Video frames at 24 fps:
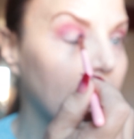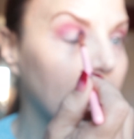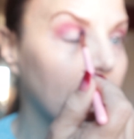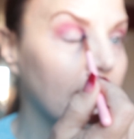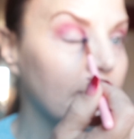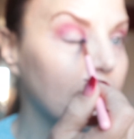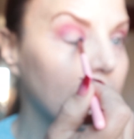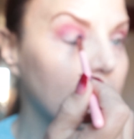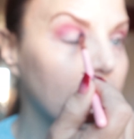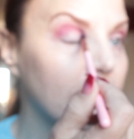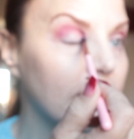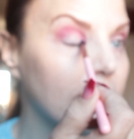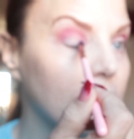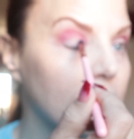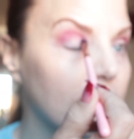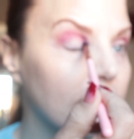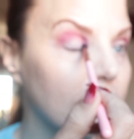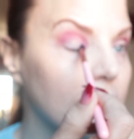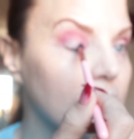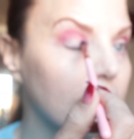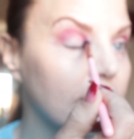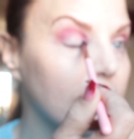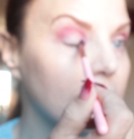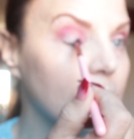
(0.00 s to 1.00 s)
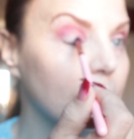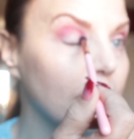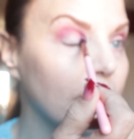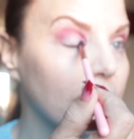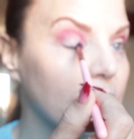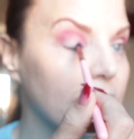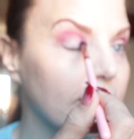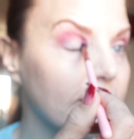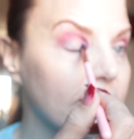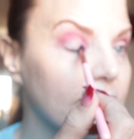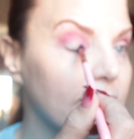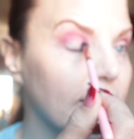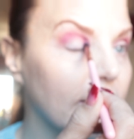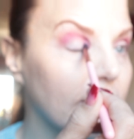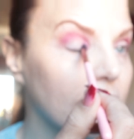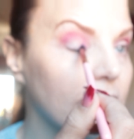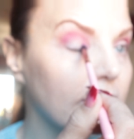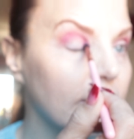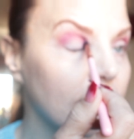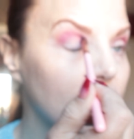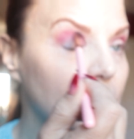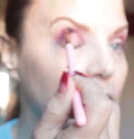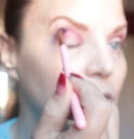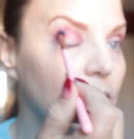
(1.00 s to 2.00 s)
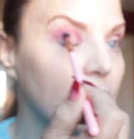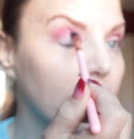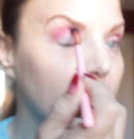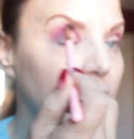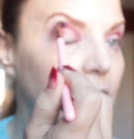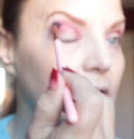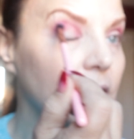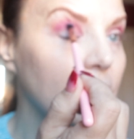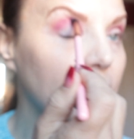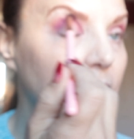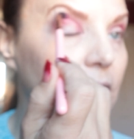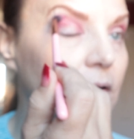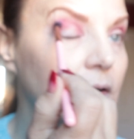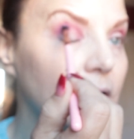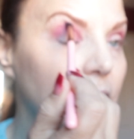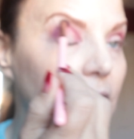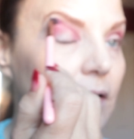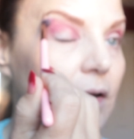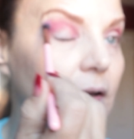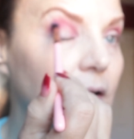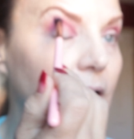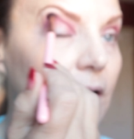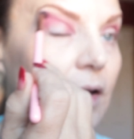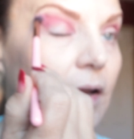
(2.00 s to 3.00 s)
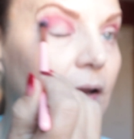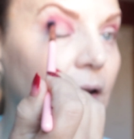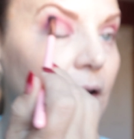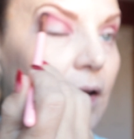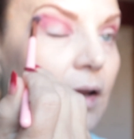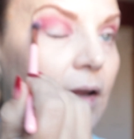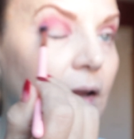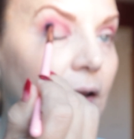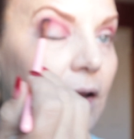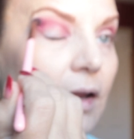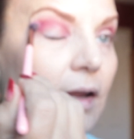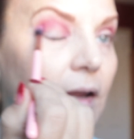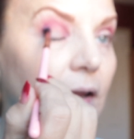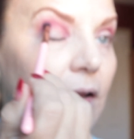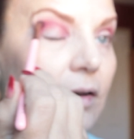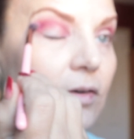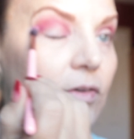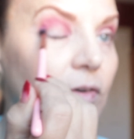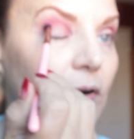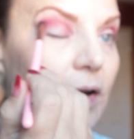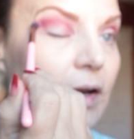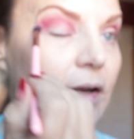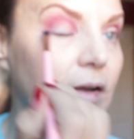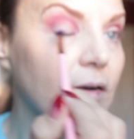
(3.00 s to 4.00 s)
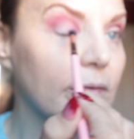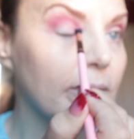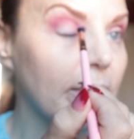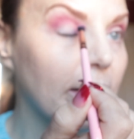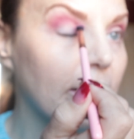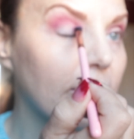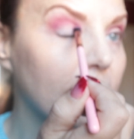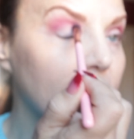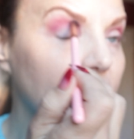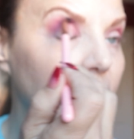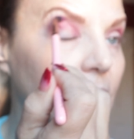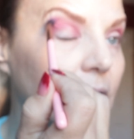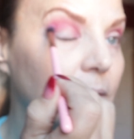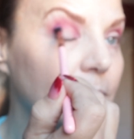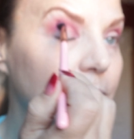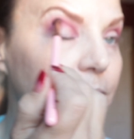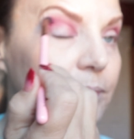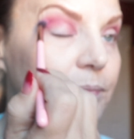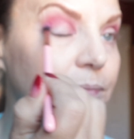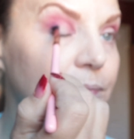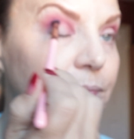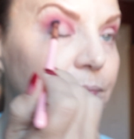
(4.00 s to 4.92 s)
And I'm going to bring this down in the corner and drag it around and up.